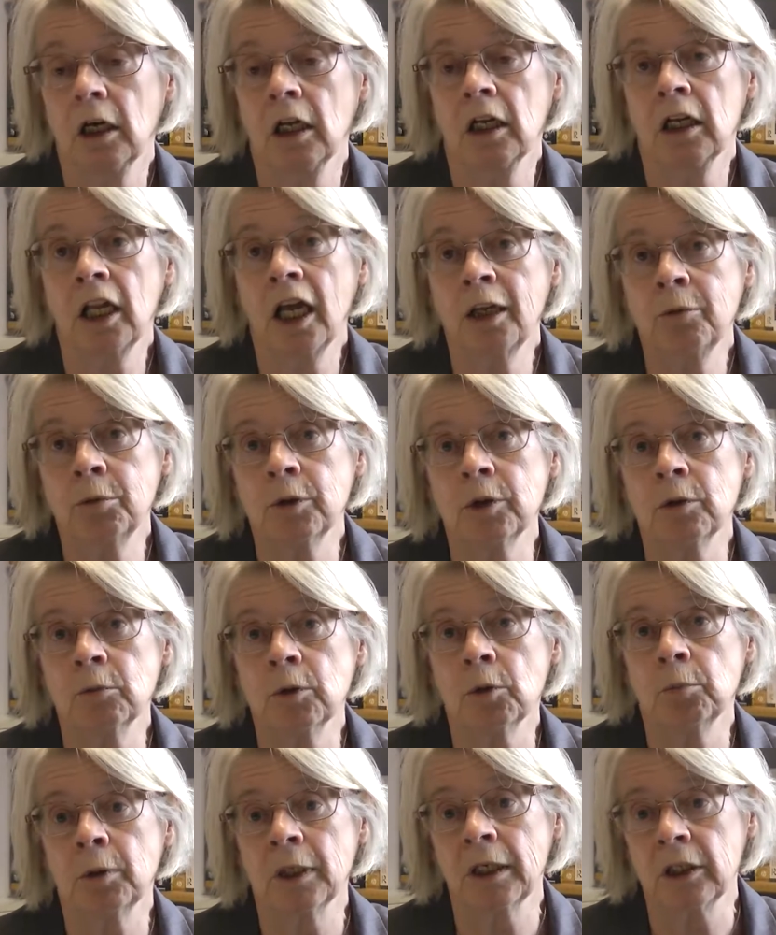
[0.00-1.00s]
Labour
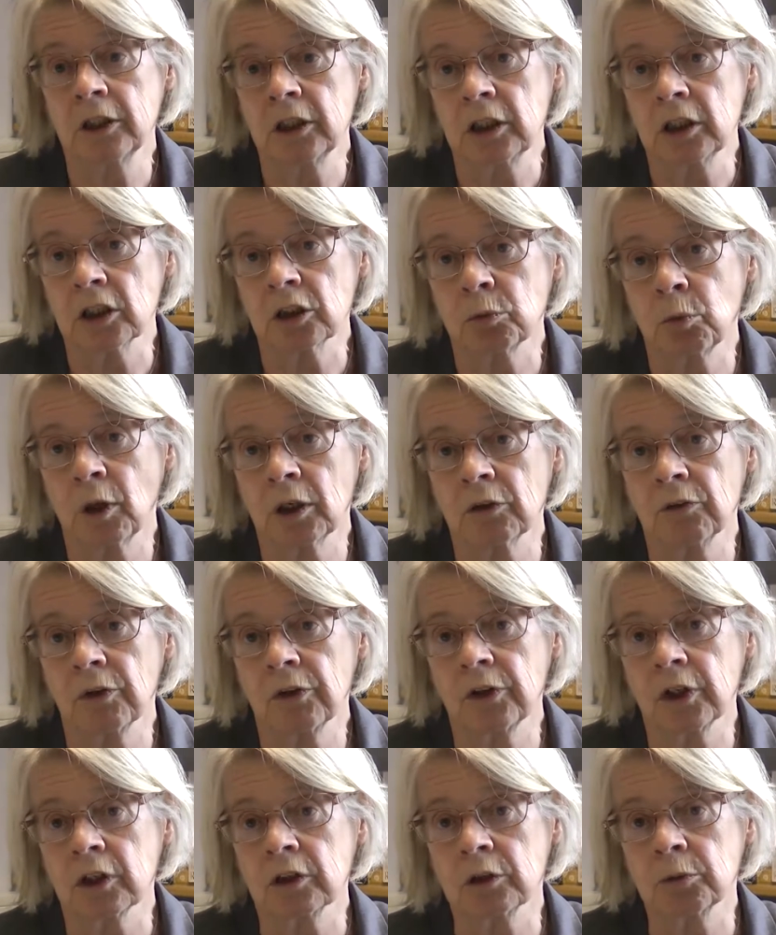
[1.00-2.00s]
immobility is one of the
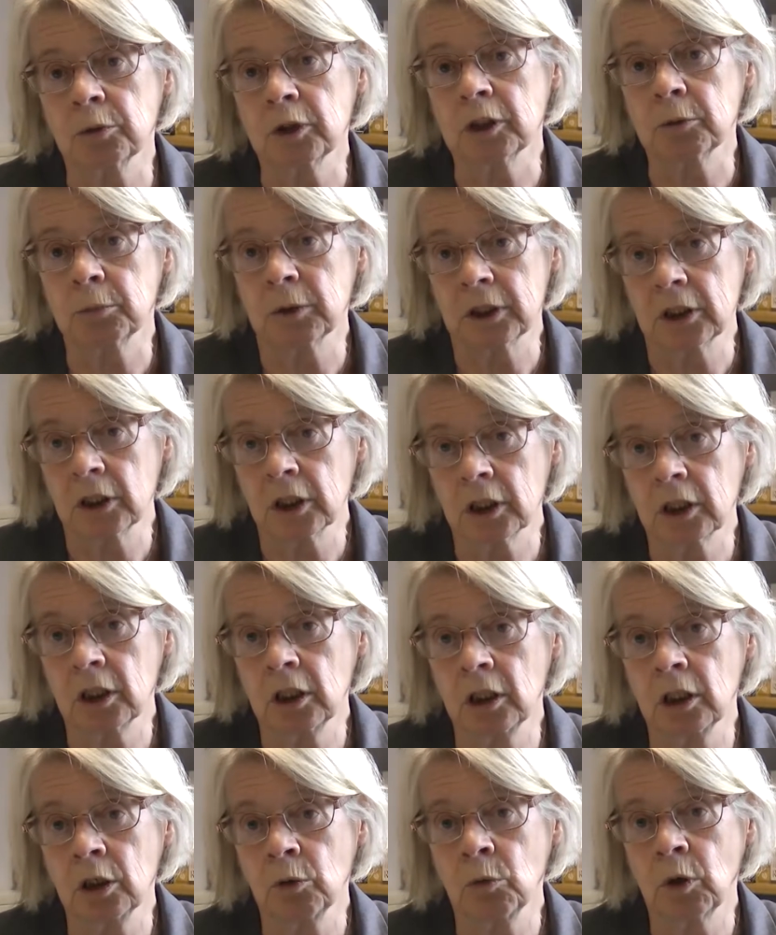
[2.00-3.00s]
things which
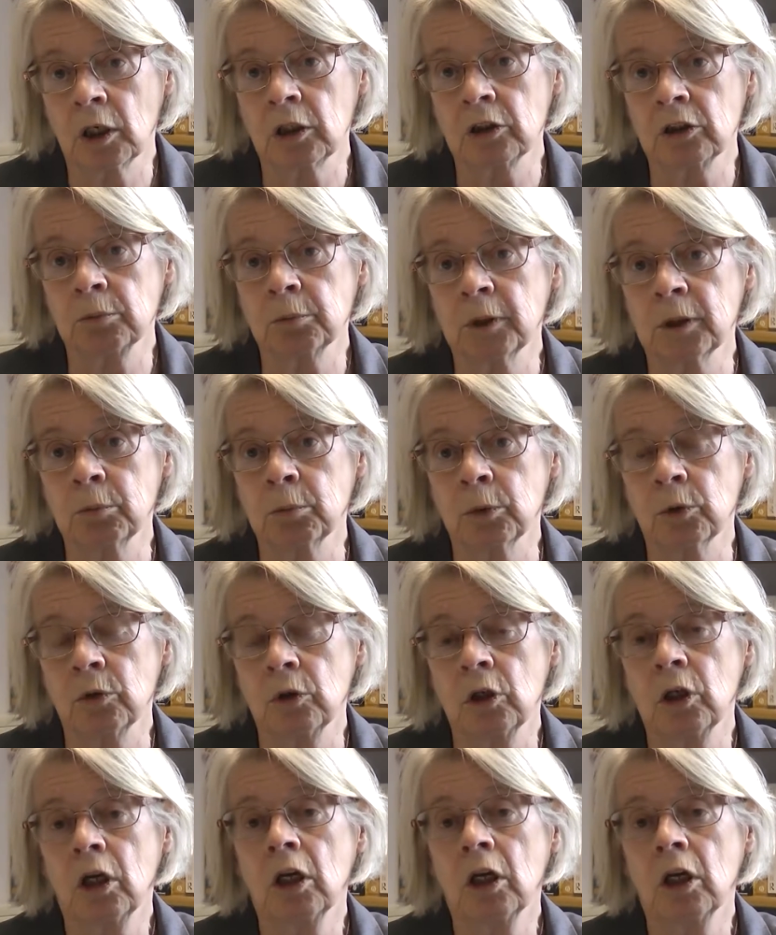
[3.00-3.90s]
particularly worries people,